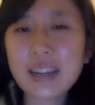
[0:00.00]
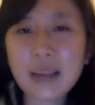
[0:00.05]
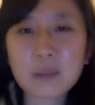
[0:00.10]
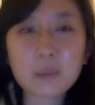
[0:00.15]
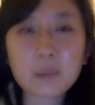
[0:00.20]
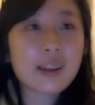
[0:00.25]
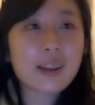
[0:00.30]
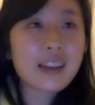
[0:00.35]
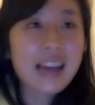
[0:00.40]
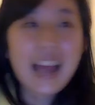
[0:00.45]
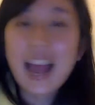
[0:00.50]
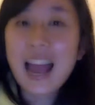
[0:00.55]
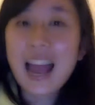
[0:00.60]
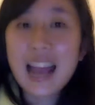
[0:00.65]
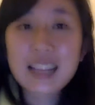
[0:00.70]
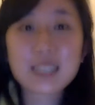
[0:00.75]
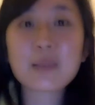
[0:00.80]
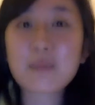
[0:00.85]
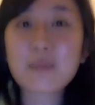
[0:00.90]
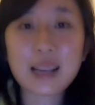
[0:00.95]
names, but
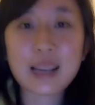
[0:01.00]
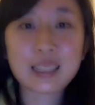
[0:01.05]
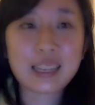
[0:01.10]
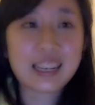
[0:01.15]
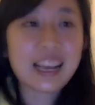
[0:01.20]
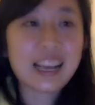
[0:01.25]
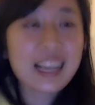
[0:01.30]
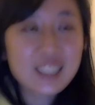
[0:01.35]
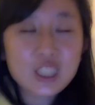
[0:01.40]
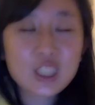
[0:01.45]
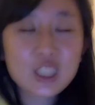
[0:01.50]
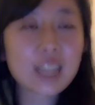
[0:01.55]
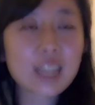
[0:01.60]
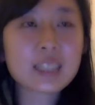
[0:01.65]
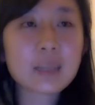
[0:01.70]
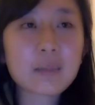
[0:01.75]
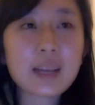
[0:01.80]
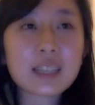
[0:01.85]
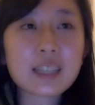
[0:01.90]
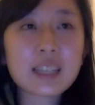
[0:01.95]
it's amazing. It's
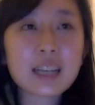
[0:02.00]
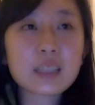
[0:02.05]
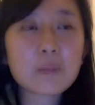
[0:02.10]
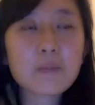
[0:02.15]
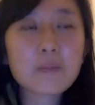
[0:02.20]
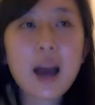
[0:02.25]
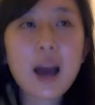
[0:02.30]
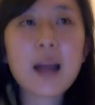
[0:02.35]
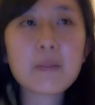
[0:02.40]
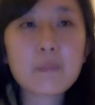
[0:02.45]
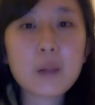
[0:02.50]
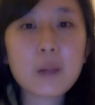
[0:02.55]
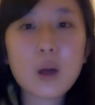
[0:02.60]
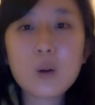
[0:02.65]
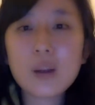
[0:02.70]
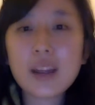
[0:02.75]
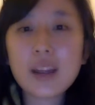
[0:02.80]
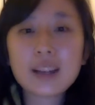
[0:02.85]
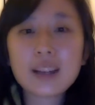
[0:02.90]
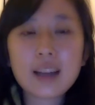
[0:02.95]
just amazing. It's
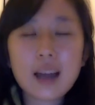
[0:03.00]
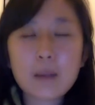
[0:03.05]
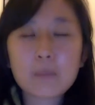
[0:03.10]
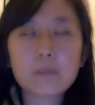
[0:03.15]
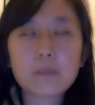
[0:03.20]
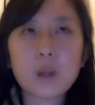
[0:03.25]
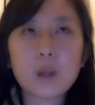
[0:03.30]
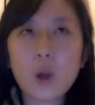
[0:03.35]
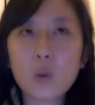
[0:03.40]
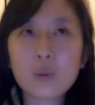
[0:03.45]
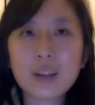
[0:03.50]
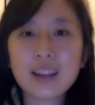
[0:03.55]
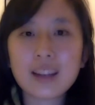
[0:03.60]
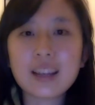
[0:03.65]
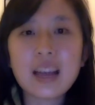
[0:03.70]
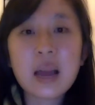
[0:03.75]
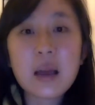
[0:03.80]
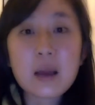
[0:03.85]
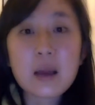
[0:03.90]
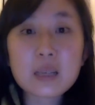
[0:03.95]
mind-blowing,
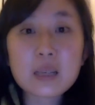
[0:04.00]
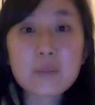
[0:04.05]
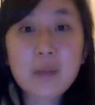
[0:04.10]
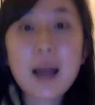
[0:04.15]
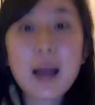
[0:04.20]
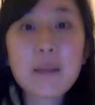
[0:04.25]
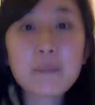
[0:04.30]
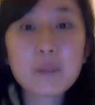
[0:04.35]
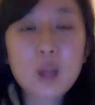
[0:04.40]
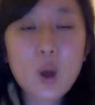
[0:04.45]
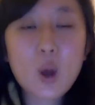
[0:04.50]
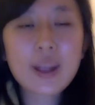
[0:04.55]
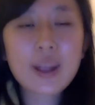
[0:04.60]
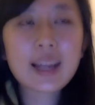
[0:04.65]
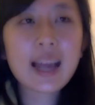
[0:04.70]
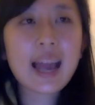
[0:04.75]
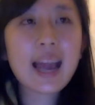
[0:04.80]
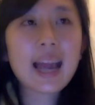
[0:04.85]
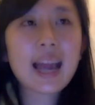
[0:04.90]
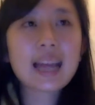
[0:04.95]
It's
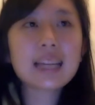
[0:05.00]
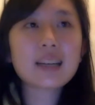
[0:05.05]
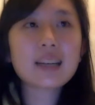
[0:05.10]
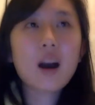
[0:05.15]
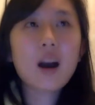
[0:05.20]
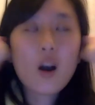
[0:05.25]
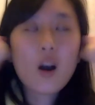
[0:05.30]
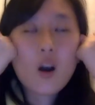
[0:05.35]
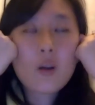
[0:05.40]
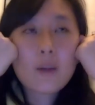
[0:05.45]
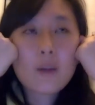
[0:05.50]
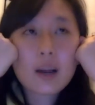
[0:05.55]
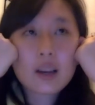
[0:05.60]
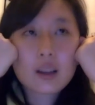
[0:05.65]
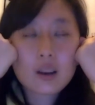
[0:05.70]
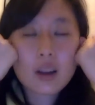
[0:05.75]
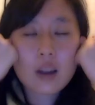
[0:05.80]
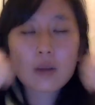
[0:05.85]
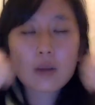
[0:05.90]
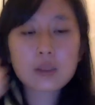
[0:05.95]
mind-blowing, and oh my
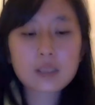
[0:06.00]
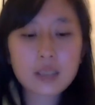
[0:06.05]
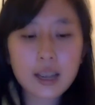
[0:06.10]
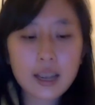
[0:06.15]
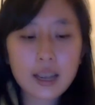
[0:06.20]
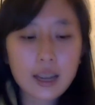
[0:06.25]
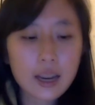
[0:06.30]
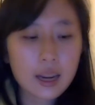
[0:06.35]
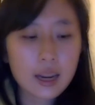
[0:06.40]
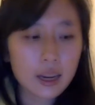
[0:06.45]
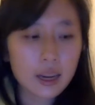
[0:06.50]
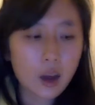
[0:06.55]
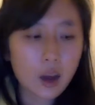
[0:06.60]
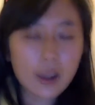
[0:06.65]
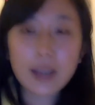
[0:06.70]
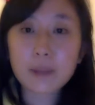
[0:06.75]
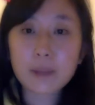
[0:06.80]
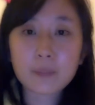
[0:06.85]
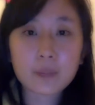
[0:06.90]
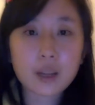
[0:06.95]
god, I would say,
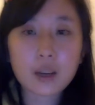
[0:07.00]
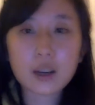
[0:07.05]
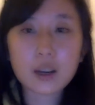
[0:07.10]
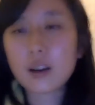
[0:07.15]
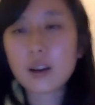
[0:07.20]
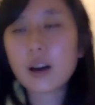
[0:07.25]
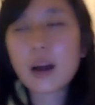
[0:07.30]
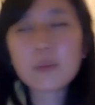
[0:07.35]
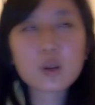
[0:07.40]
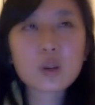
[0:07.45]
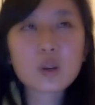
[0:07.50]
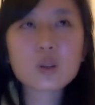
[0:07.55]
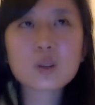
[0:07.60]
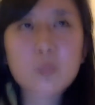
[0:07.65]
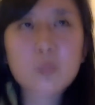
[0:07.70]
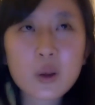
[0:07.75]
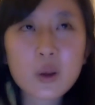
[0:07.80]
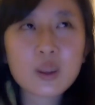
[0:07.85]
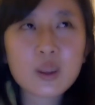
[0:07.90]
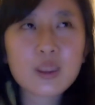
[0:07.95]
okay, I'm not gonna
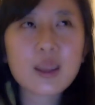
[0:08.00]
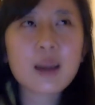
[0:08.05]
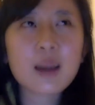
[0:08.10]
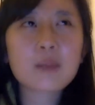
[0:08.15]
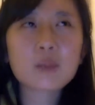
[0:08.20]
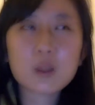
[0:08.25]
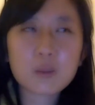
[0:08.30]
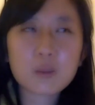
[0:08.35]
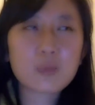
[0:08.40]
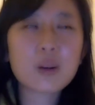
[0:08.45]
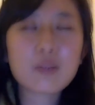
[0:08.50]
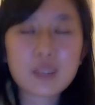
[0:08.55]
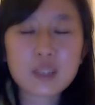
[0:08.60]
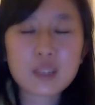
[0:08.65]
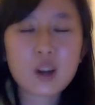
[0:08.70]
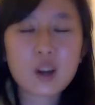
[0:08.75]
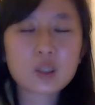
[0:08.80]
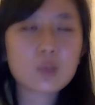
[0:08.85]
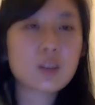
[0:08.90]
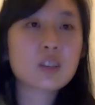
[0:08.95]
spoil anything, I'm gonna briefly
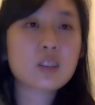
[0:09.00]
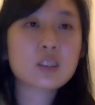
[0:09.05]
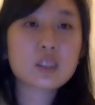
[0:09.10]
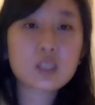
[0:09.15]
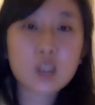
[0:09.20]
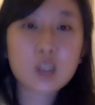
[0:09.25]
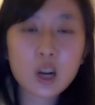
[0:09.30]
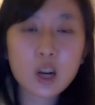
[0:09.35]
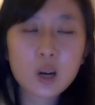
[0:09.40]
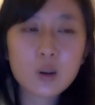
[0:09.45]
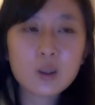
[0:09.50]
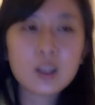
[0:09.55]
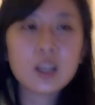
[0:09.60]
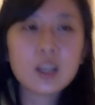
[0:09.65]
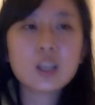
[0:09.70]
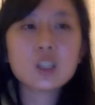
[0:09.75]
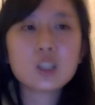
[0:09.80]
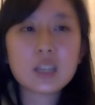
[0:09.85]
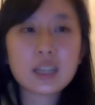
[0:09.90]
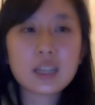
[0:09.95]
talk. So there's this girl,
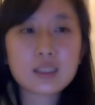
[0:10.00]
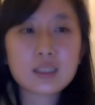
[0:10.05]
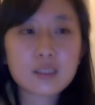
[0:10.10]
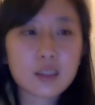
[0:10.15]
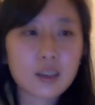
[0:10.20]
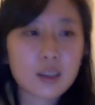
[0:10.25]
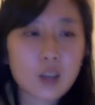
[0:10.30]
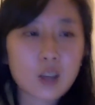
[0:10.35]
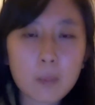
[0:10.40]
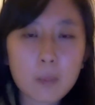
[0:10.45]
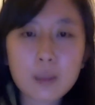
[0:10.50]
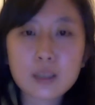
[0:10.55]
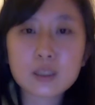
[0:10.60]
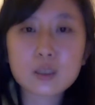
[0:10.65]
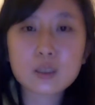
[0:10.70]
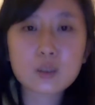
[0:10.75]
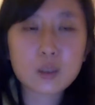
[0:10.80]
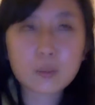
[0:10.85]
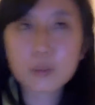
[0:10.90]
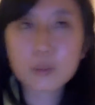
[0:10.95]
she's the
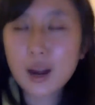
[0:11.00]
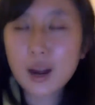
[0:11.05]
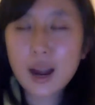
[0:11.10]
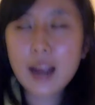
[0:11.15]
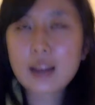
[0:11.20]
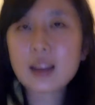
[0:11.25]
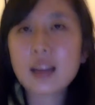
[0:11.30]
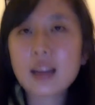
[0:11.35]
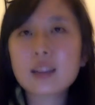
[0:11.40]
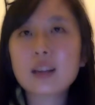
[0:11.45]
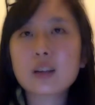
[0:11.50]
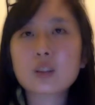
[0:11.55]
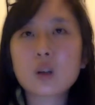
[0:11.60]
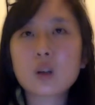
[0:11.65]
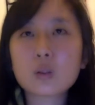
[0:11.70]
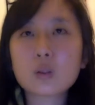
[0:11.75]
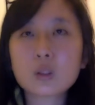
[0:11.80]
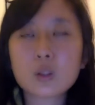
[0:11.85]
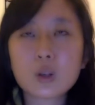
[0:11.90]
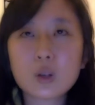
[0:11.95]
Goblin's bride, and there's
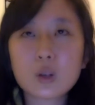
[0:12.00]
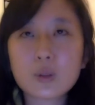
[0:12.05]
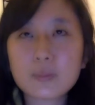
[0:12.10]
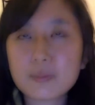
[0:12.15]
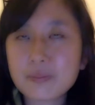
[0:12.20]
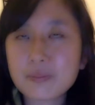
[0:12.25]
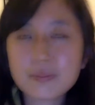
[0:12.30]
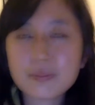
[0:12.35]
also